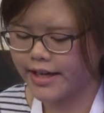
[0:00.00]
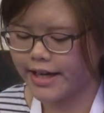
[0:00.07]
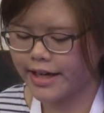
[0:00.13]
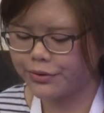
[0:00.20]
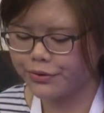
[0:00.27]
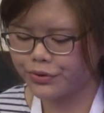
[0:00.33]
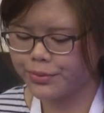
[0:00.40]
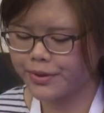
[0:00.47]

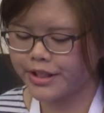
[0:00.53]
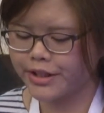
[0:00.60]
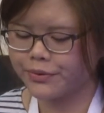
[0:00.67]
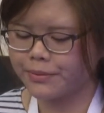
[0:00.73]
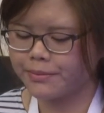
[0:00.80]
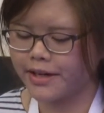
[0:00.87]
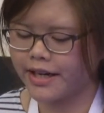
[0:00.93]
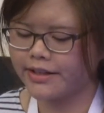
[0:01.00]
And also when they
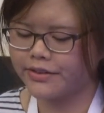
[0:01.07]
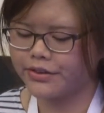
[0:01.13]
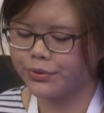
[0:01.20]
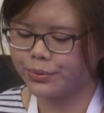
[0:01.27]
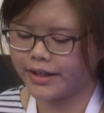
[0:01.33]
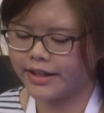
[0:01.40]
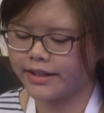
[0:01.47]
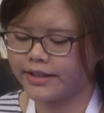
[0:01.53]
reply this
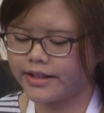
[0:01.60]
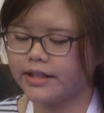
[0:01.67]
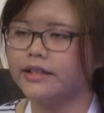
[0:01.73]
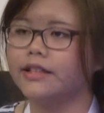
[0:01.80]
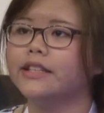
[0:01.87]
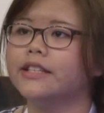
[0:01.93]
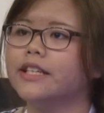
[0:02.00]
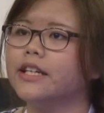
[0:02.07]
way, they're
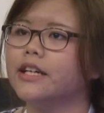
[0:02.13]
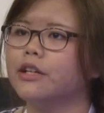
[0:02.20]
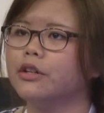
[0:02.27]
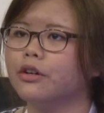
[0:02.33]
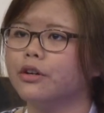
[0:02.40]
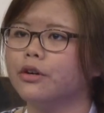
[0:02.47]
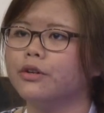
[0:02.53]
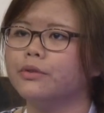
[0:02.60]
learning a
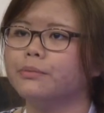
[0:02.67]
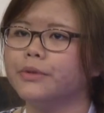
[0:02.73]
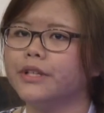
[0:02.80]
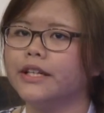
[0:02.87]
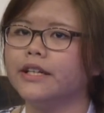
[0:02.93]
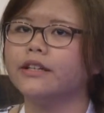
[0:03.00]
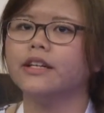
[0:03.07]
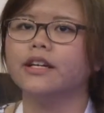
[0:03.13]
lot on
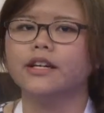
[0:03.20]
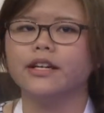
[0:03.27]
being